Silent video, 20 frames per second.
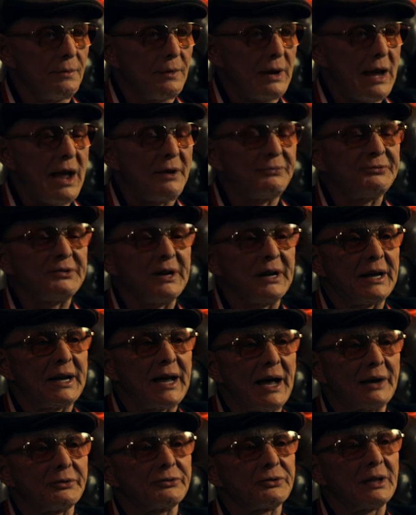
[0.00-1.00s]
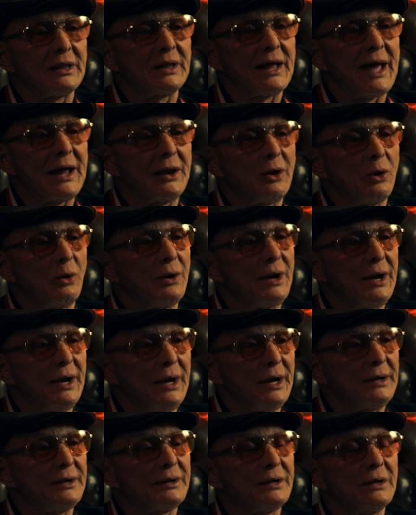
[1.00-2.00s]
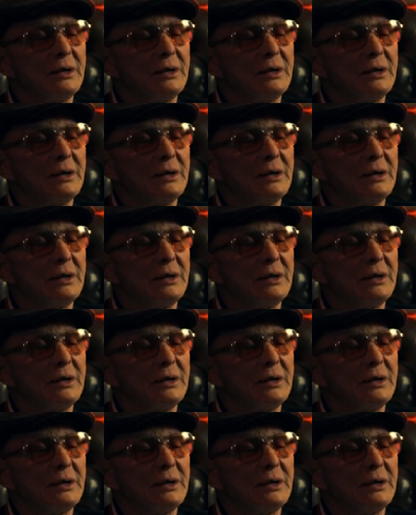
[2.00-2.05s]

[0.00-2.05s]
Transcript: After the Castellano hit